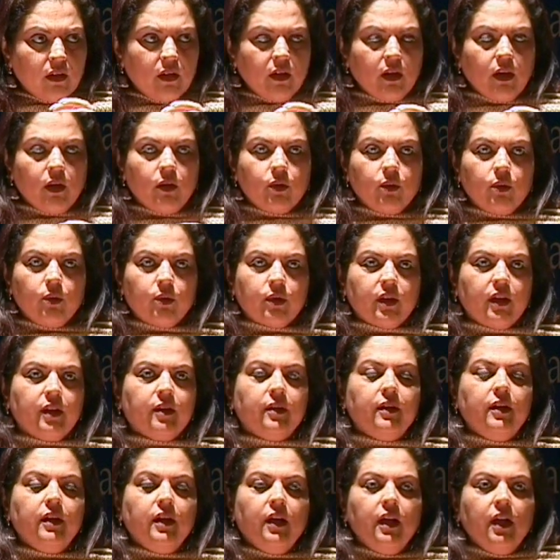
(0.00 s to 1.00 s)
Yeah, okay.
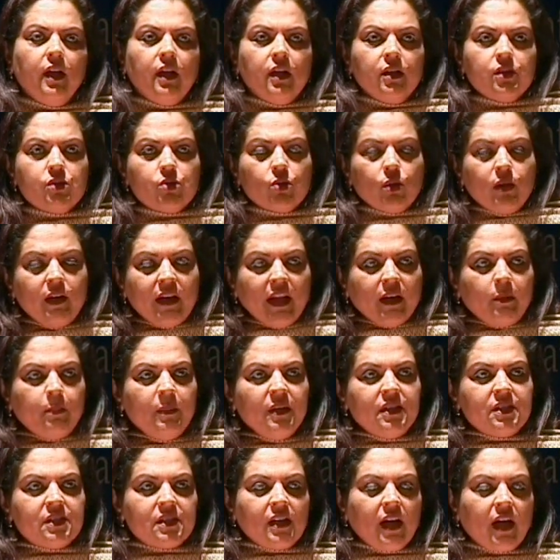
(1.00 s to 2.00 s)
So let
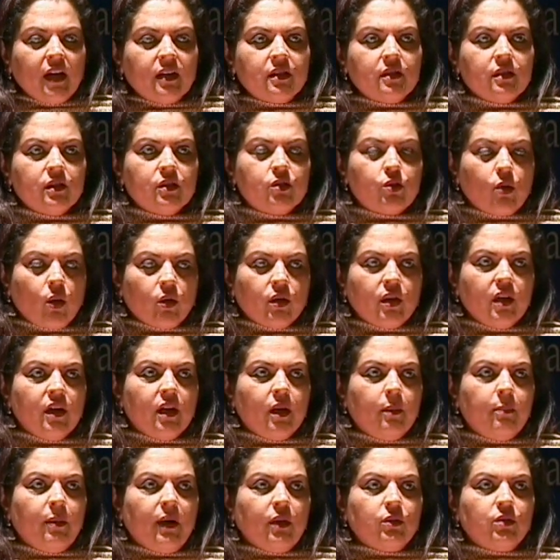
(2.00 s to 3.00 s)
me start
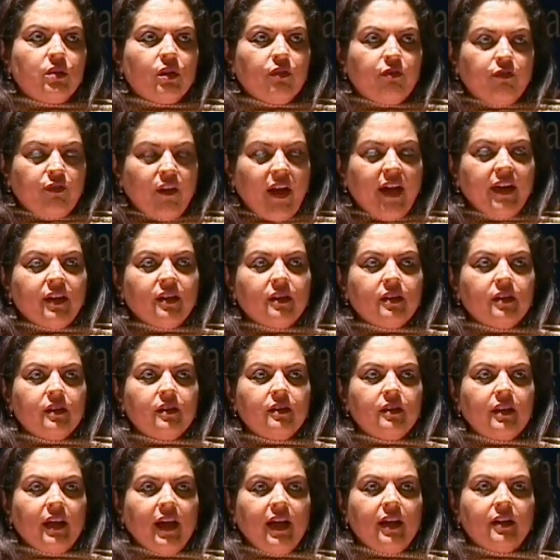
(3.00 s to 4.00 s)
talking about the
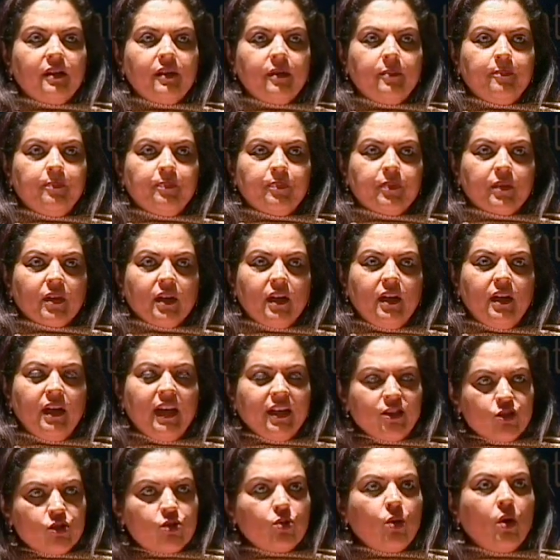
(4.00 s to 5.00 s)
fact that
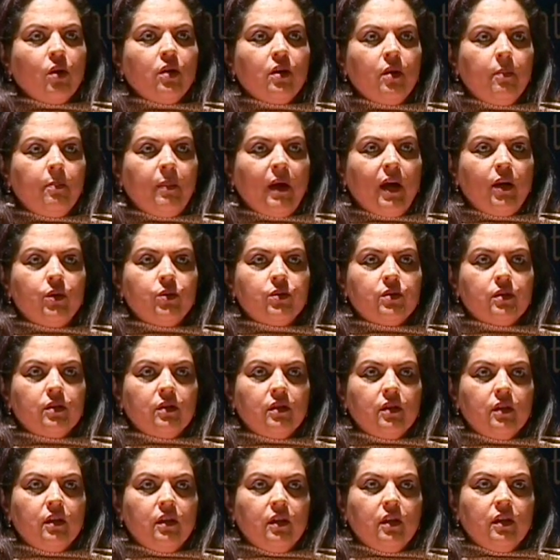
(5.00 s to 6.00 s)
let's talk
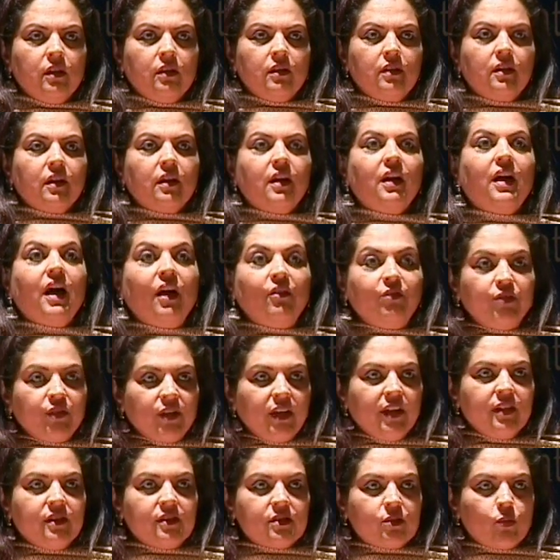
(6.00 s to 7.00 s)
about the
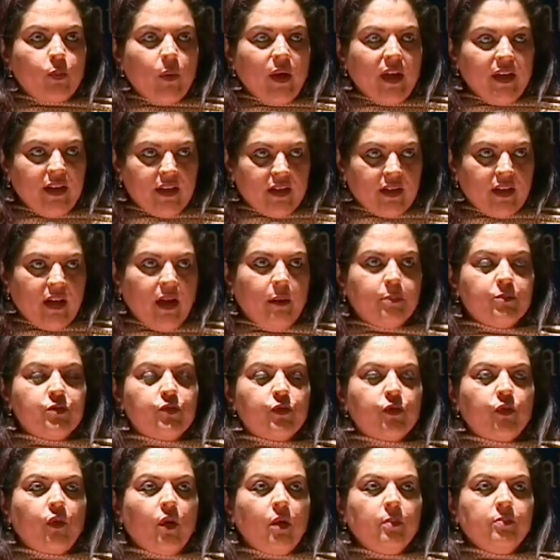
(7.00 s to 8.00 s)
governance, where it
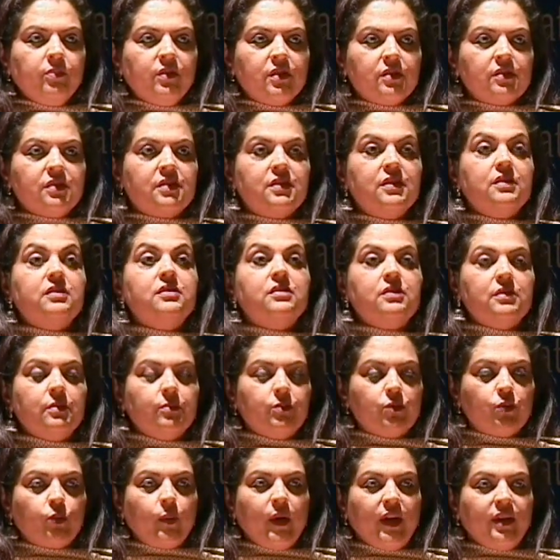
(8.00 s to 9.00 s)
comes from, the
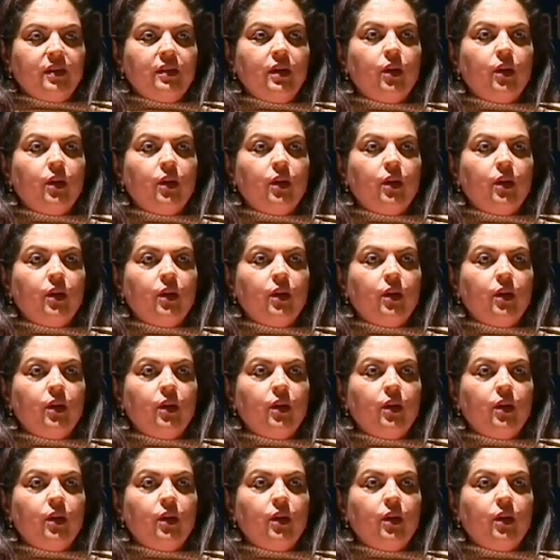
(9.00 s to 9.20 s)
systems where